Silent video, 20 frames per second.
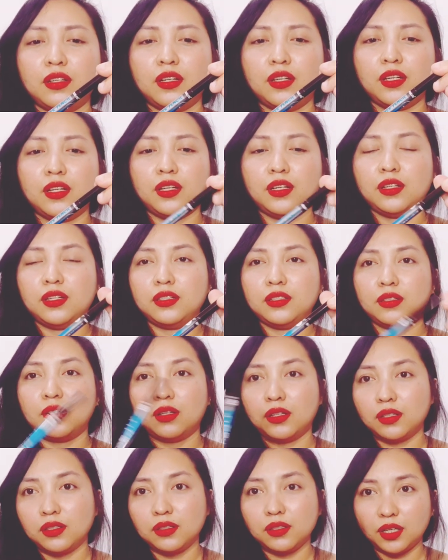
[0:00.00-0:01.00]
And
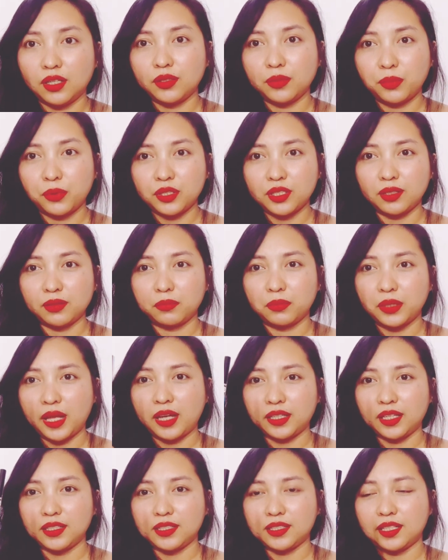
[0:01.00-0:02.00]
100%
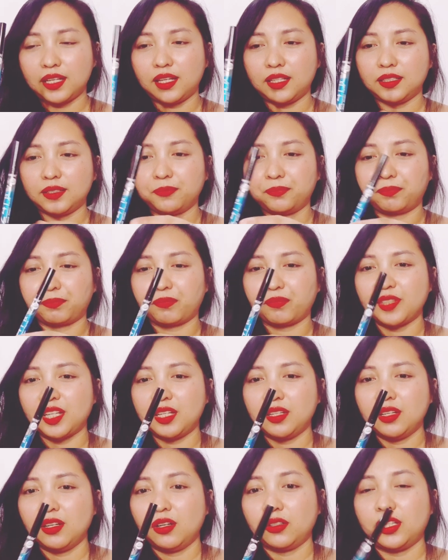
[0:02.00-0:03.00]
black, it said.
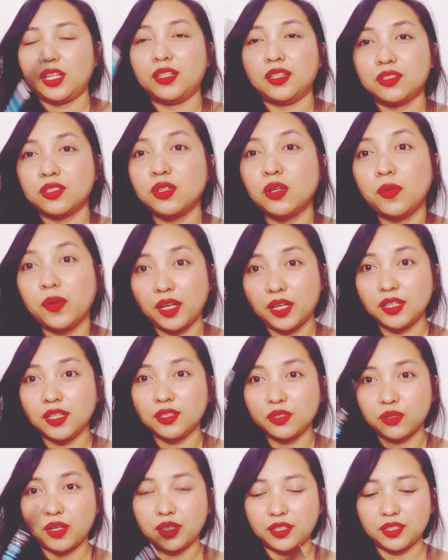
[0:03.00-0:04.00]
Okay, let's go ahead
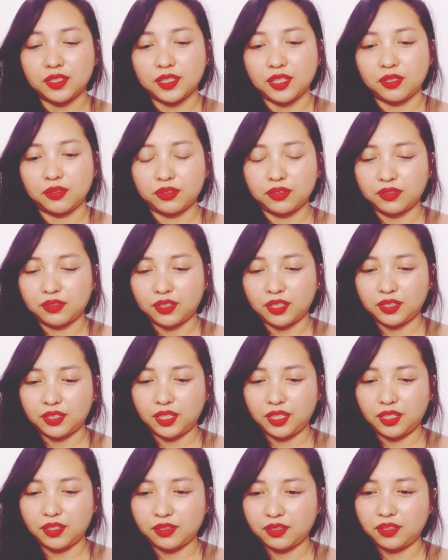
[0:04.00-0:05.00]
and try this out. Let's
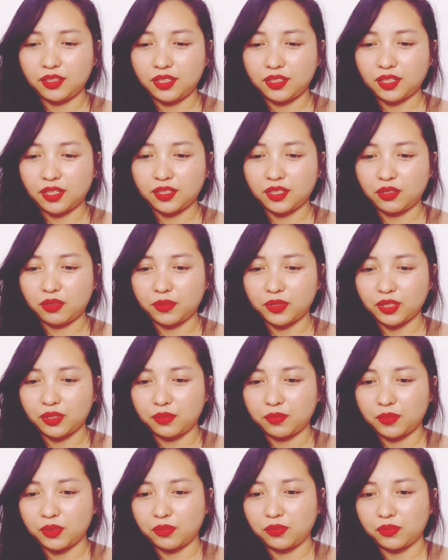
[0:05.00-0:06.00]
see. Hindi talaga ako
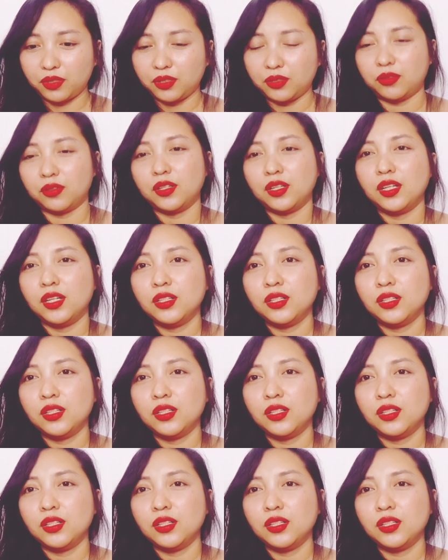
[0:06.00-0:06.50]
masyadong marunong ito.